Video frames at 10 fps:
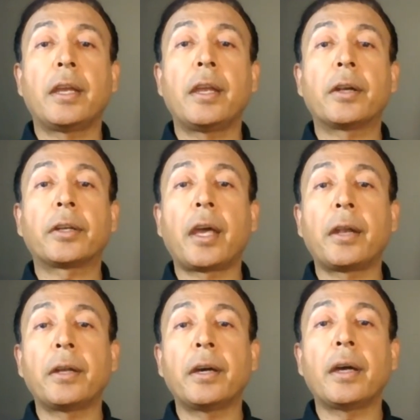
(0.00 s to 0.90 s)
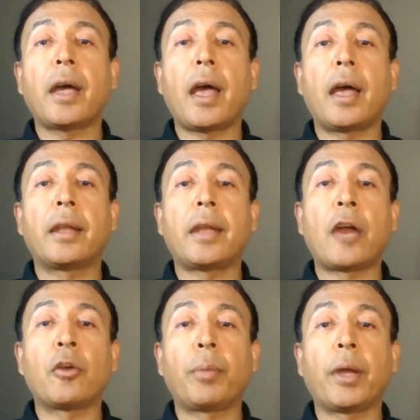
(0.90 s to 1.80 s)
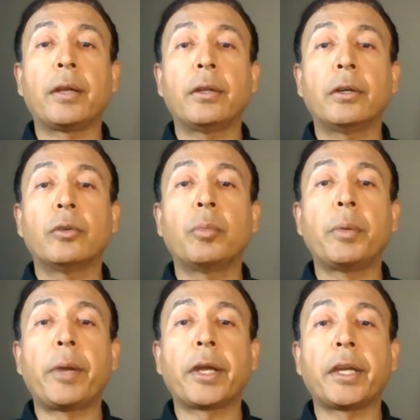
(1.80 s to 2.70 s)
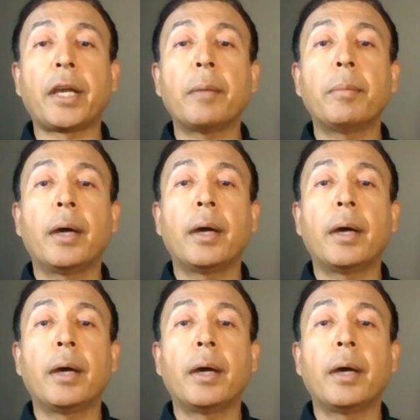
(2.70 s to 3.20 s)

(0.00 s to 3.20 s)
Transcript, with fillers: Air Canada and Aeroplan will be breaking up